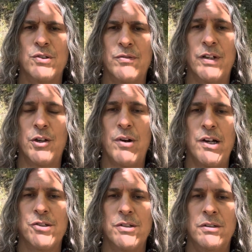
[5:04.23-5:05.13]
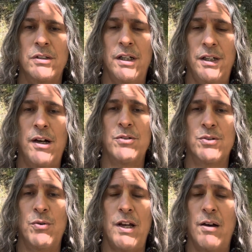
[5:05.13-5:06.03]
of integration, and I just
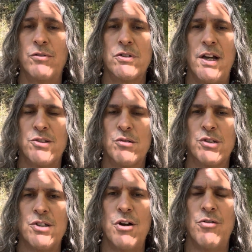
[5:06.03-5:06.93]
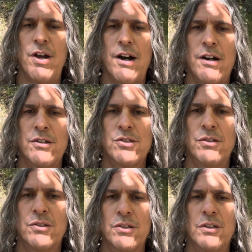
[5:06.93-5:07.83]
want to emphasize there is no there, so
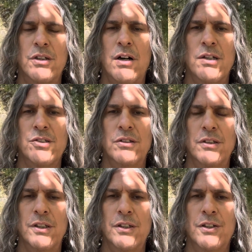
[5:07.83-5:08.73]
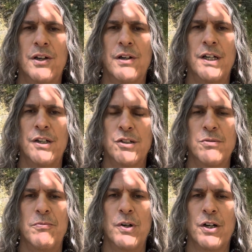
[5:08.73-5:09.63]
it's a constantly
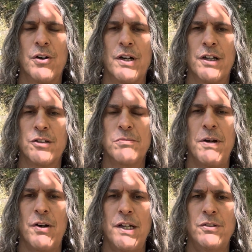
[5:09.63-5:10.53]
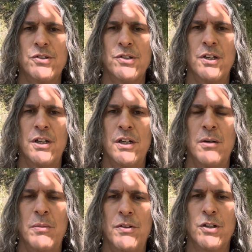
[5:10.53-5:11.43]
recurring experience,
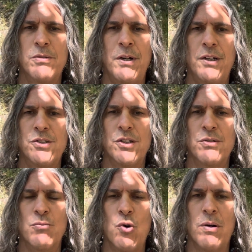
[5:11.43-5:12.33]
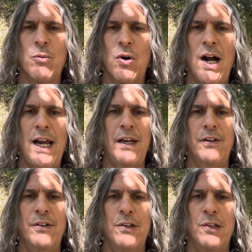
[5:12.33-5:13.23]
but the experience gets more and more
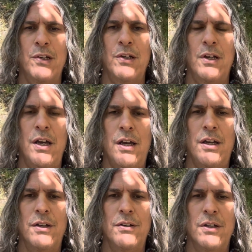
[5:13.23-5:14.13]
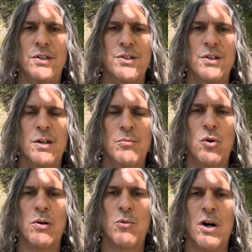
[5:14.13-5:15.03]
heightened. And as you get
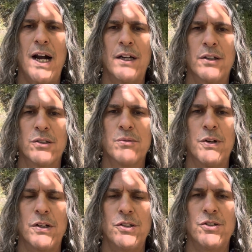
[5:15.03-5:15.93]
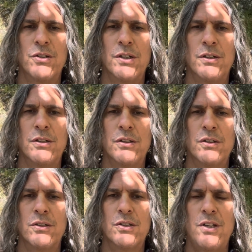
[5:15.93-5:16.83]
more and more heightened experience, you can
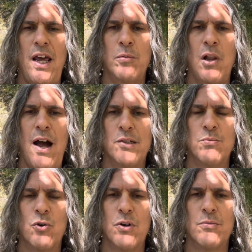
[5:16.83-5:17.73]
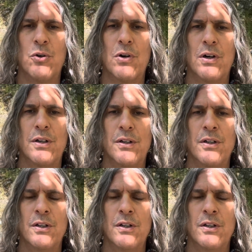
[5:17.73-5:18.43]
stabilize more and more in